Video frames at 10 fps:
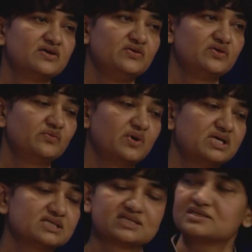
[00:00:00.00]
Your
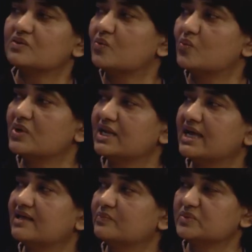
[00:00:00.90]
voice will
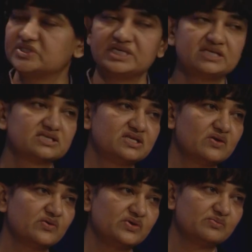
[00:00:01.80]
help machines
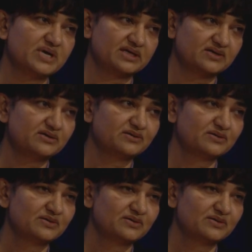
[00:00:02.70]
know you better,